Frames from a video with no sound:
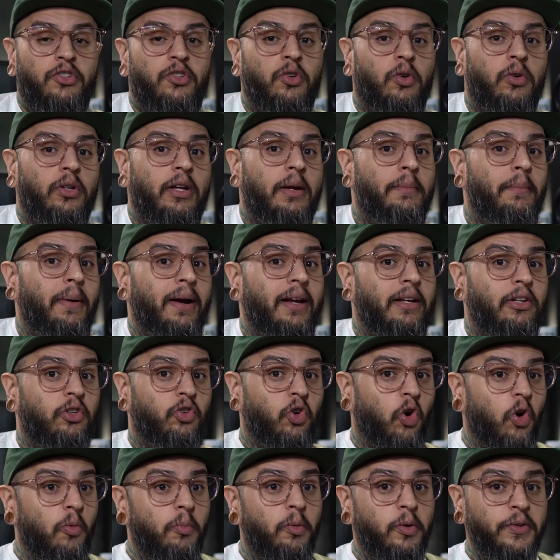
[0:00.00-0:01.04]
So in my
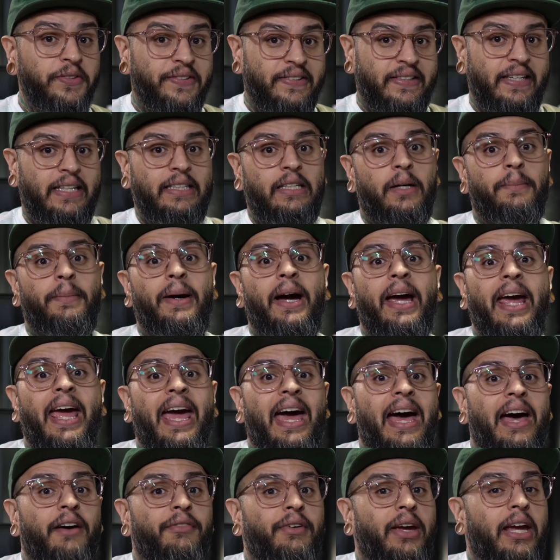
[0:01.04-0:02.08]
normal setup, I
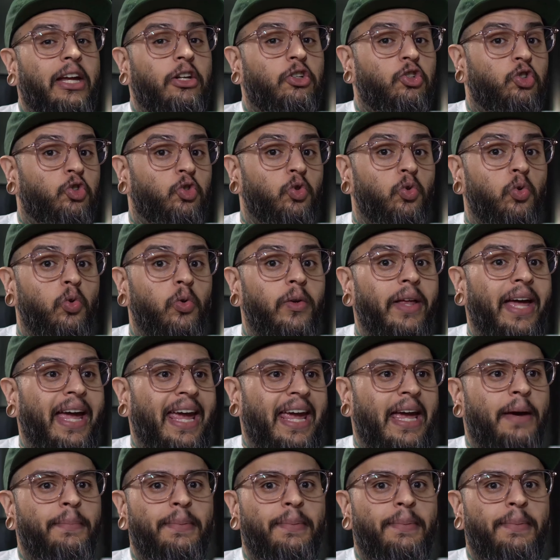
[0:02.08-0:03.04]
have a dual amp